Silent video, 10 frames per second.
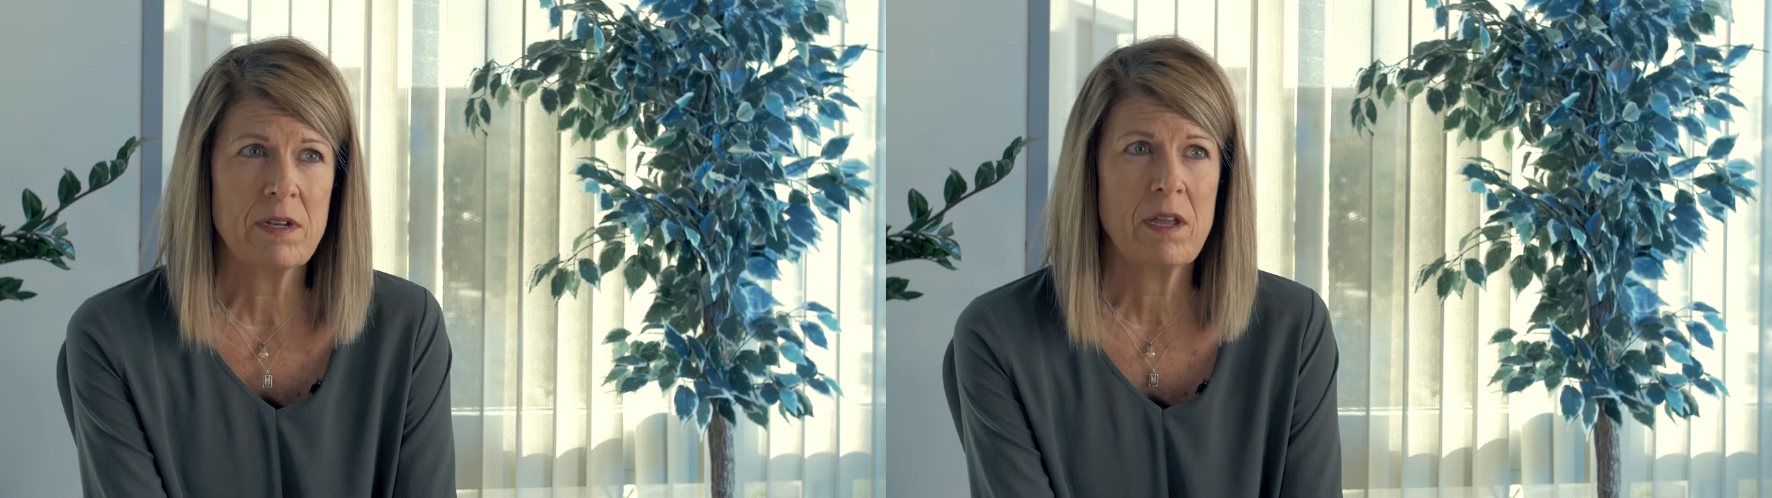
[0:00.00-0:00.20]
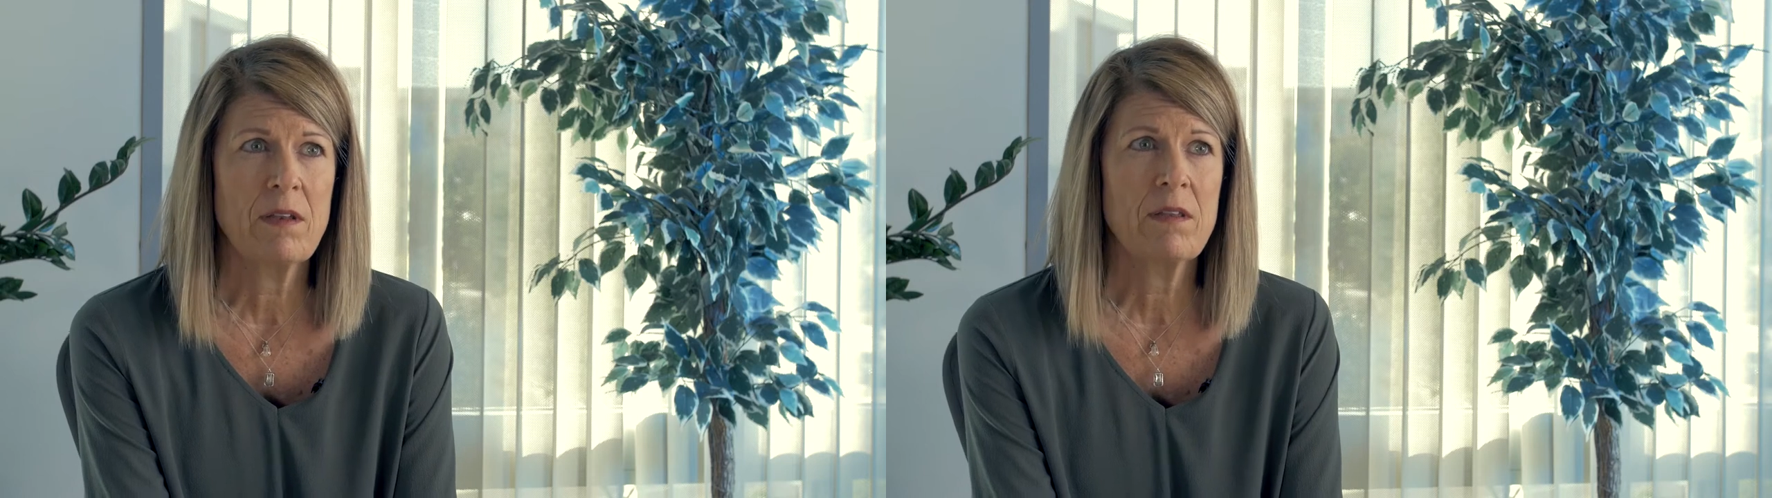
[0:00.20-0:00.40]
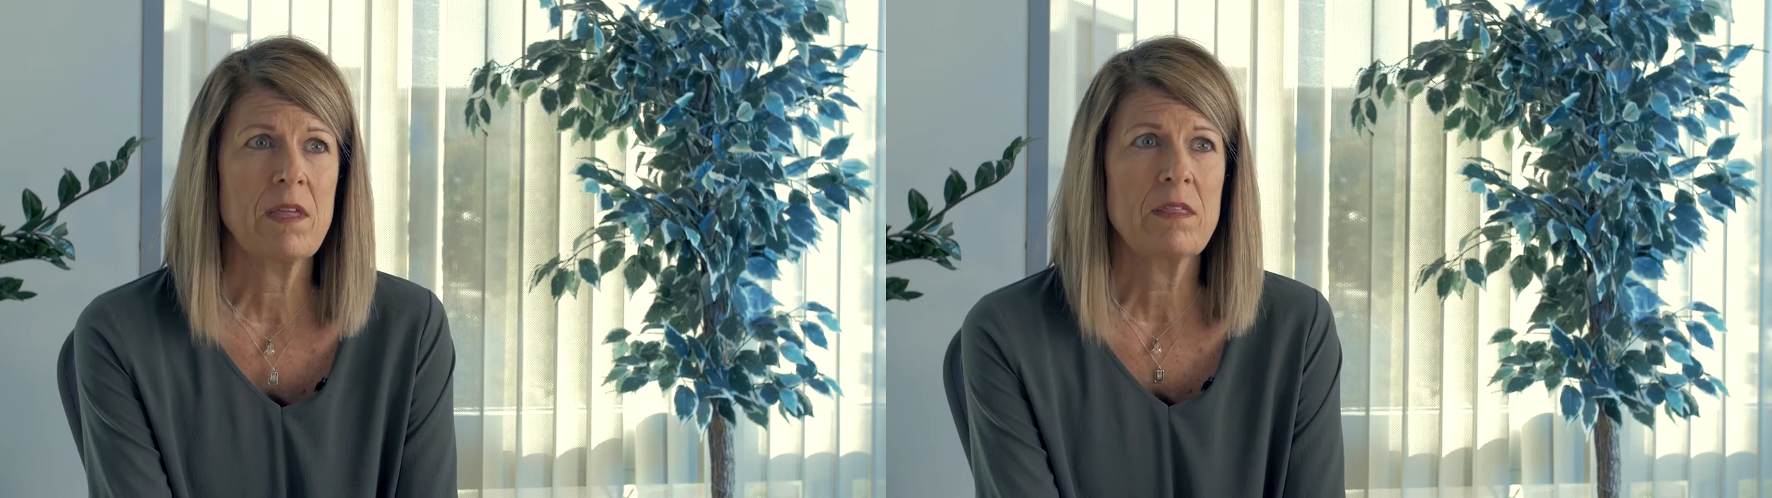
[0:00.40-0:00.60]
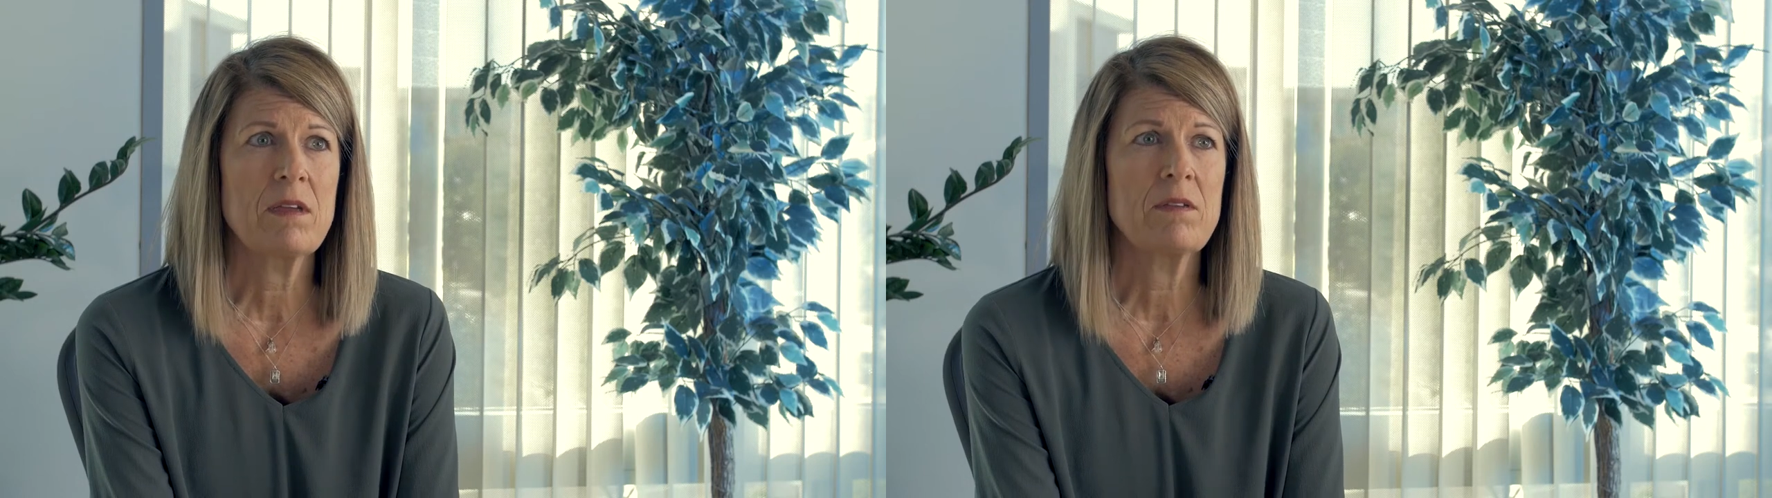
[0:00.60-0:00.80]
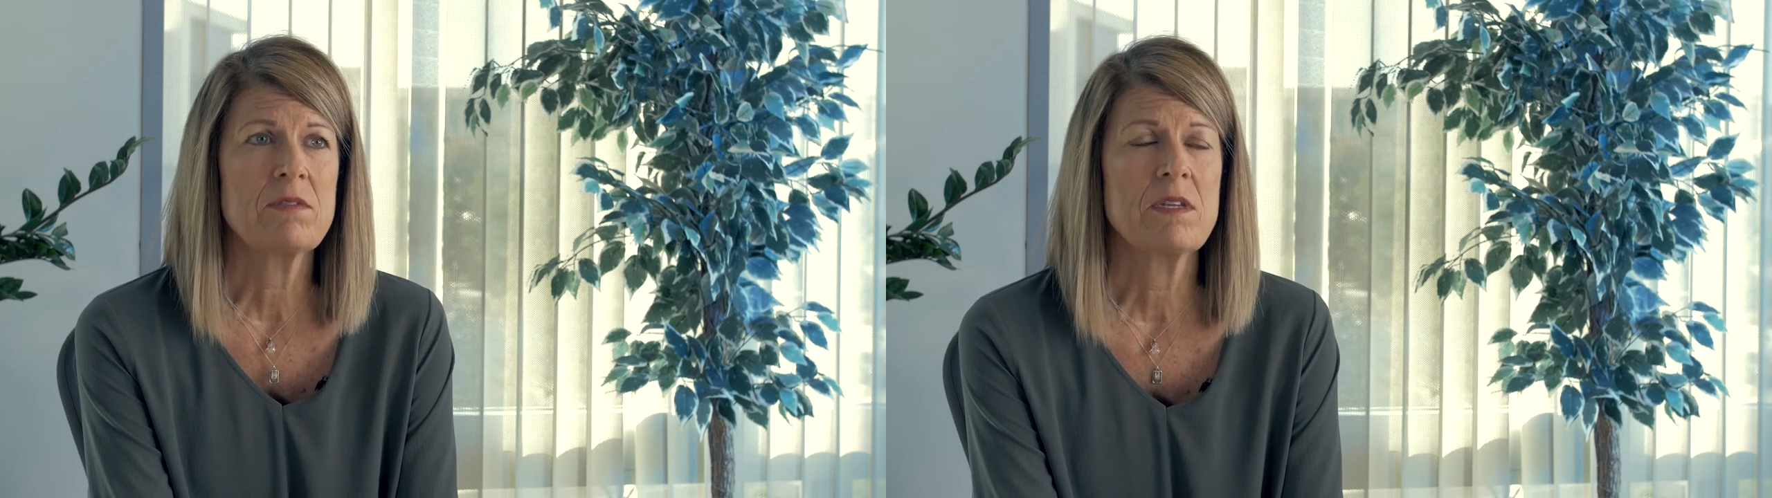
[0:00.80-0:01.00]
and I think
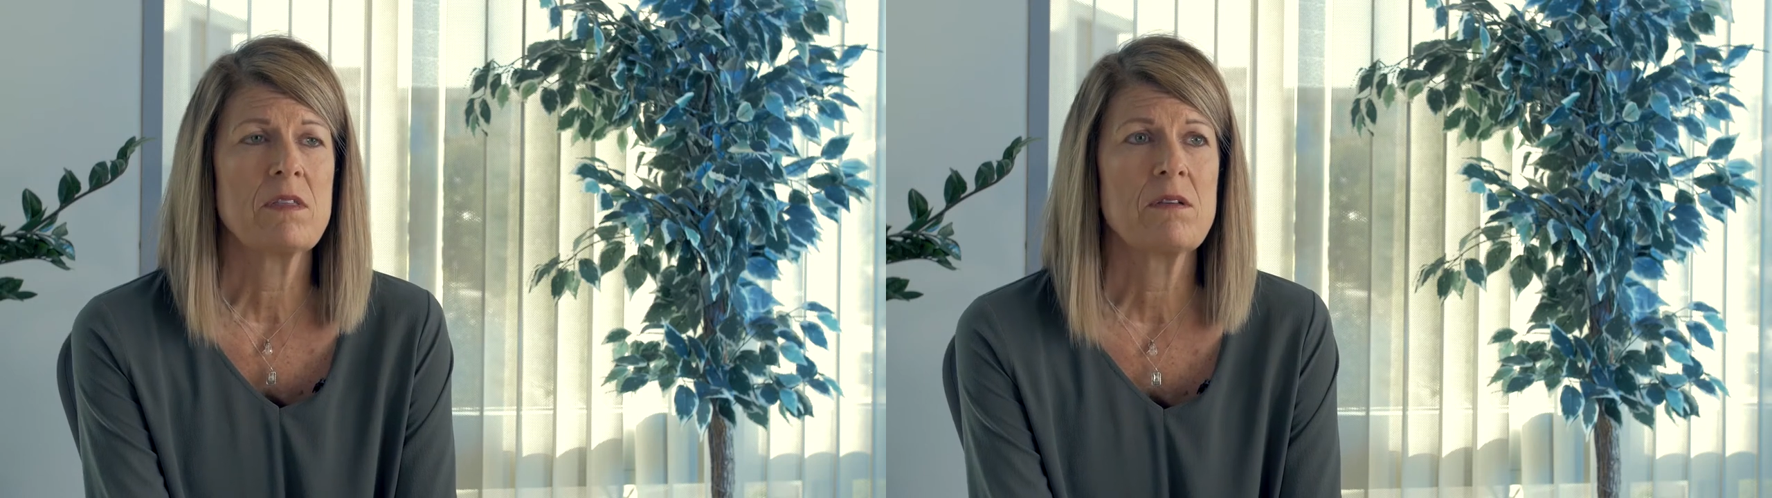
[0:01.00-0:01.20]
that you've seen